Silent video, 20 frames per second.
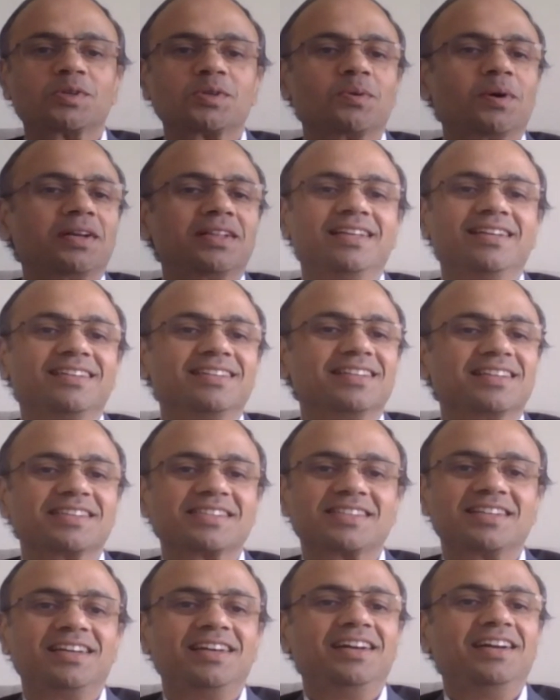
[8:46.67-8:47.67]
So I think
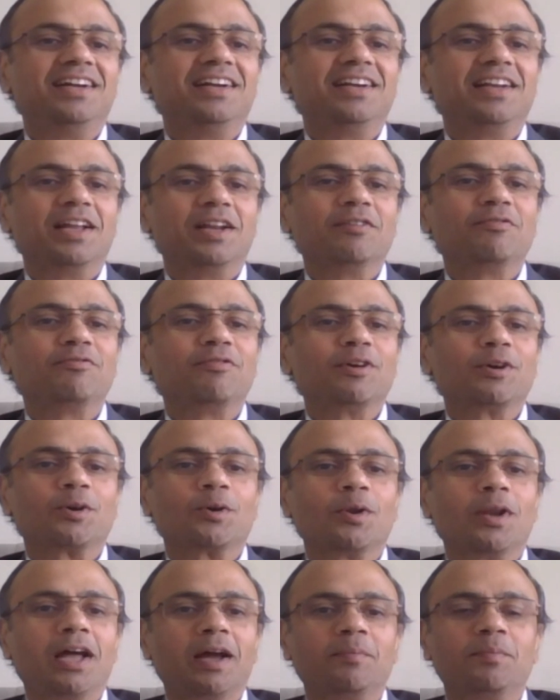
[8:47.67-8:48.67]
just terrific
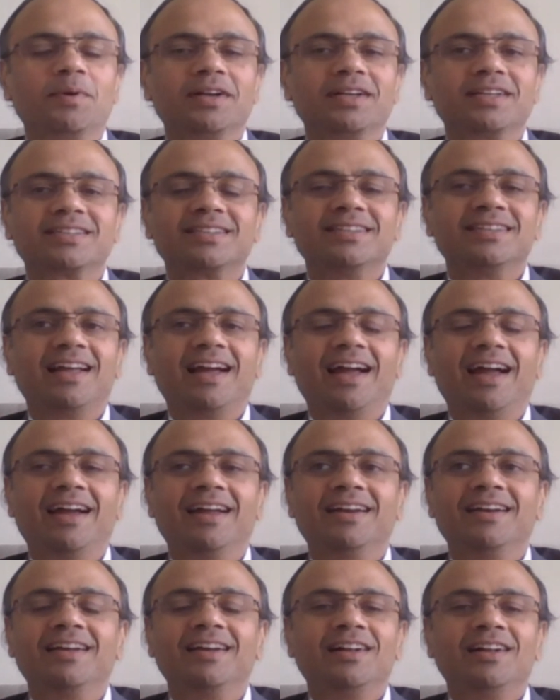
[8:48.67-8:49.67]
collaboration
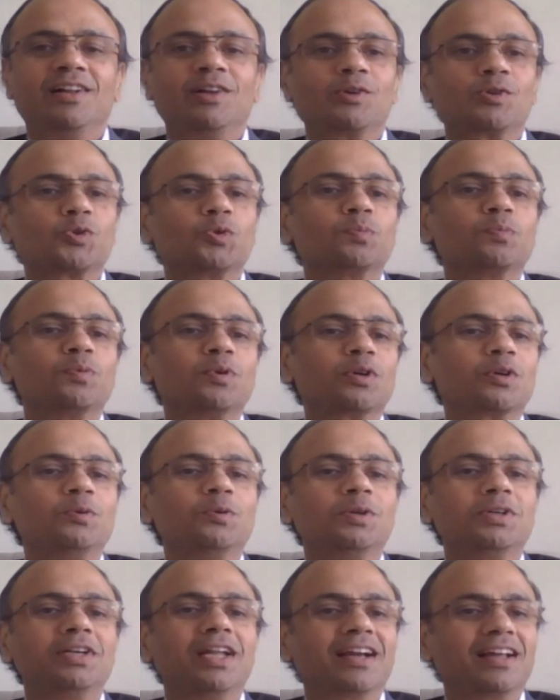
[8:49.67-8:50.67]
and super
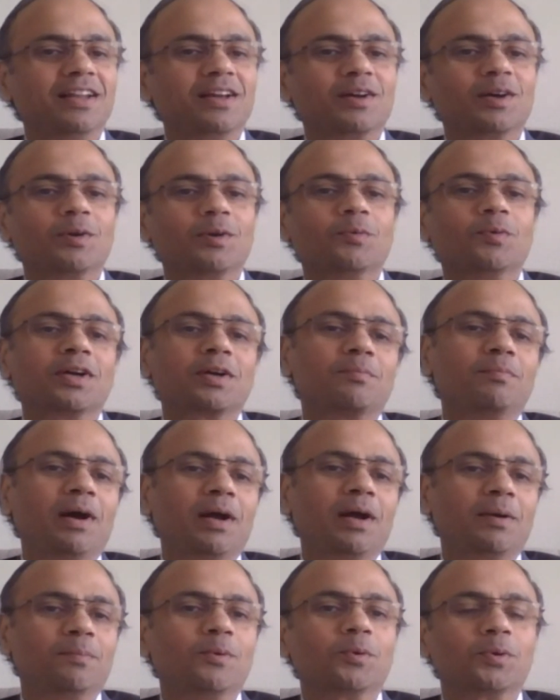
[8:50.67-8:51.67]
cool technical work
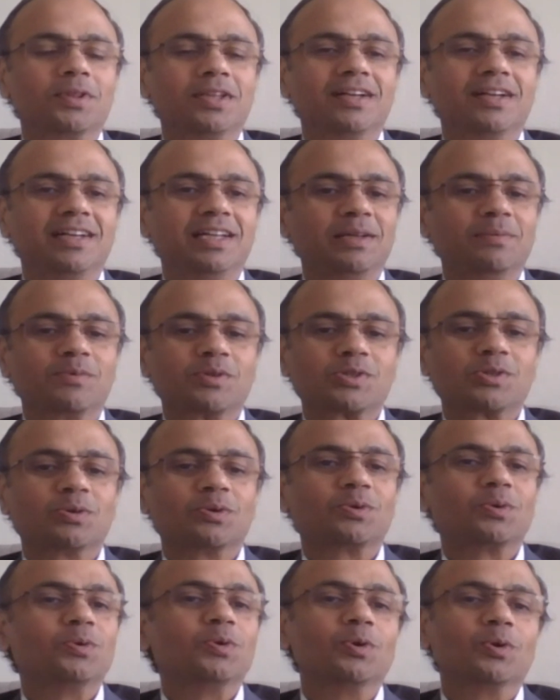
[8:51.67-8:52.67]
by both the teams.
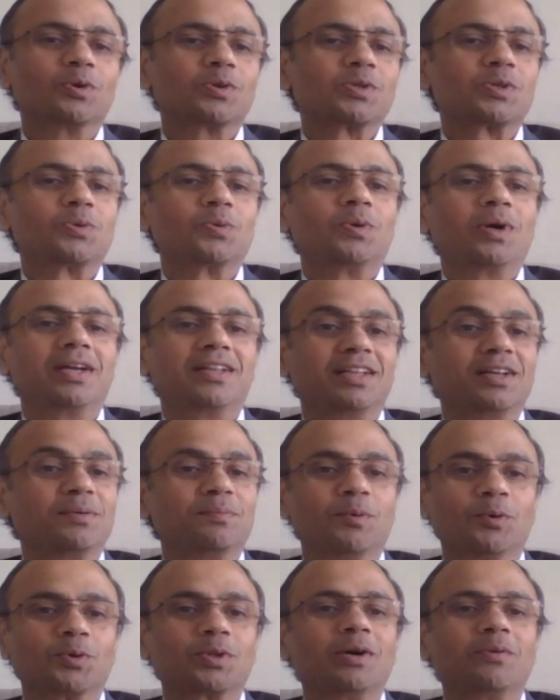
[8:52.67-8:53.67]
So kudos to, I
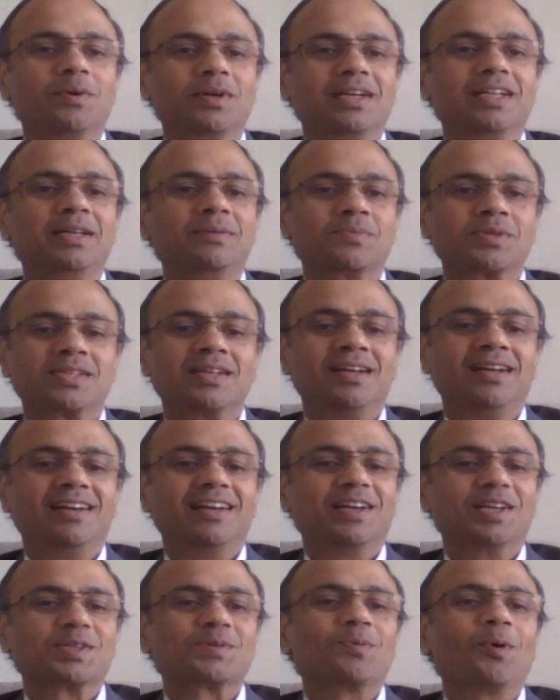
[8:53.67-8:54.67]
think, both our teams
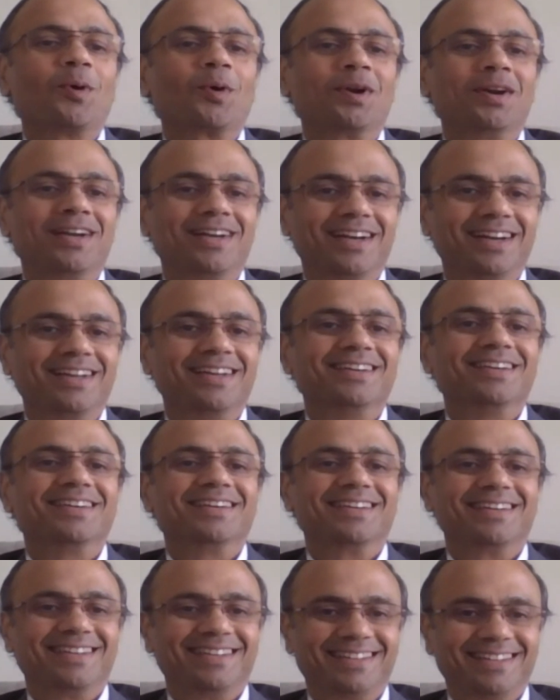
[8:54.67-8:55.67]
is warranted here.